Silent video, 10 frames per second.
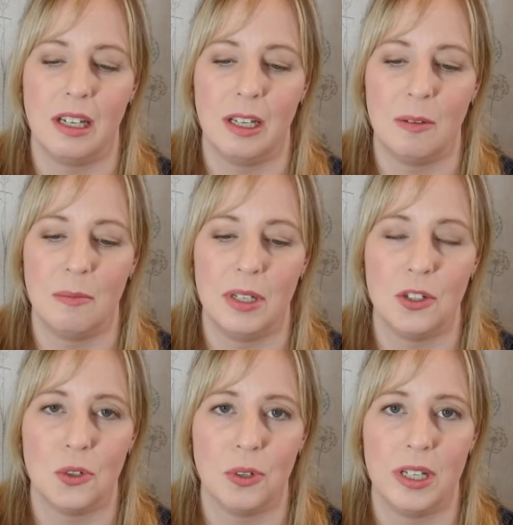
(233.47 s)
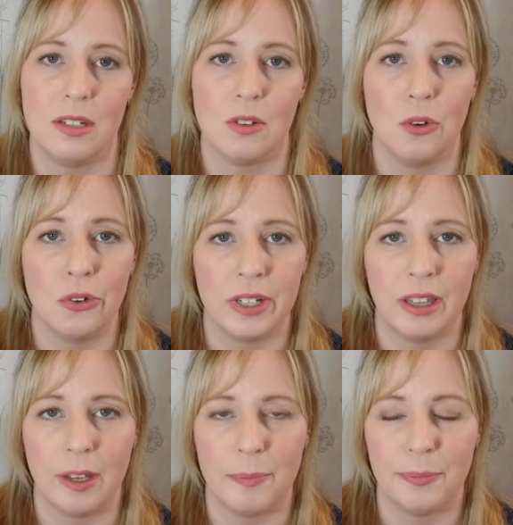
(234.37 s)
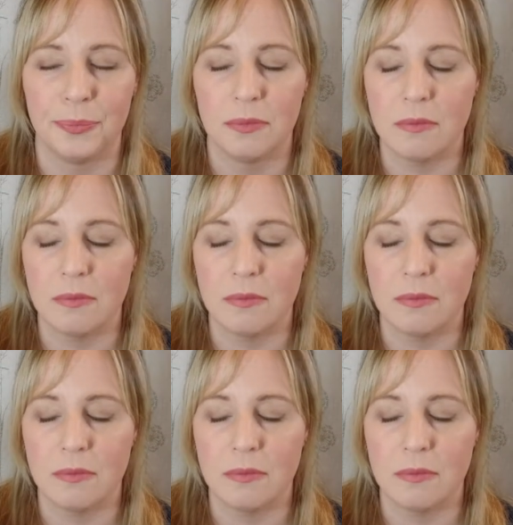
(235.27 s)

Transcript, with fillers: um, enjoys honouring them.